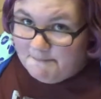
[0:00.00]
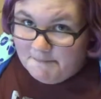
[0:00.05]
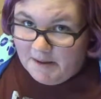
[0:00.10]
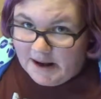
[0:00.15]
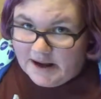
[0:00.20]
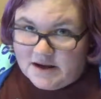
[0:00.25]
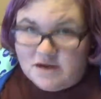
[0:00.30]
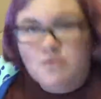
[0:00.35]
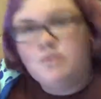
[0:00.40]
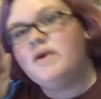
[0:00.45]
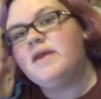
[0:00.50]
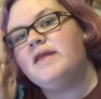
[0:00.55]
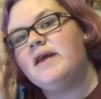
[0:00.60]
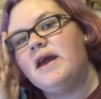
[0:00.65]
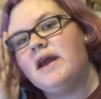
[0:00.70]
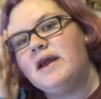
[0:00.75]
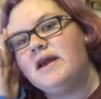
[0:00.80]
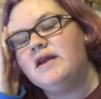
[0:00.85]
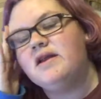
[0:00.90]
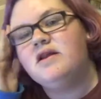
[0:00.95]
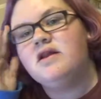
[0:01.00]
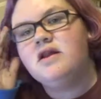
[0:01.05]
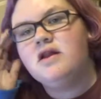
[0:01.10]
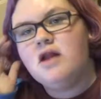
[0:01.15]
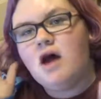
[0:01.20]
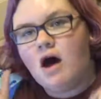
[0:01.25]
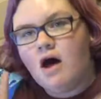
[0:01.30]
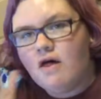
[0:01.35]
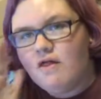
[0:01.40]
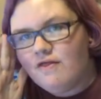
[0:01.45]
back with
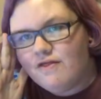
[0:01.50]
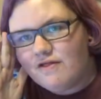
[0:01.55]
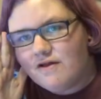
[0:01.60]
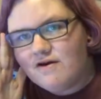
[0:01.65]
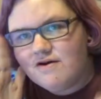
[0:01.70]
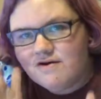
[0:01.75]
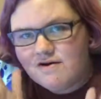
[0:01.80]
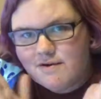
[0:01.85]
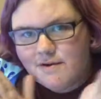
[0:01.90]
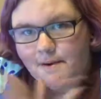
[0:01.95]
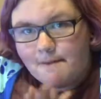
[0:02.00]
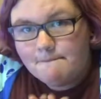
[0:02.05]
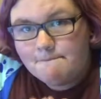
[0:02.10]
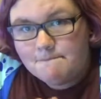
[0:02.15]
another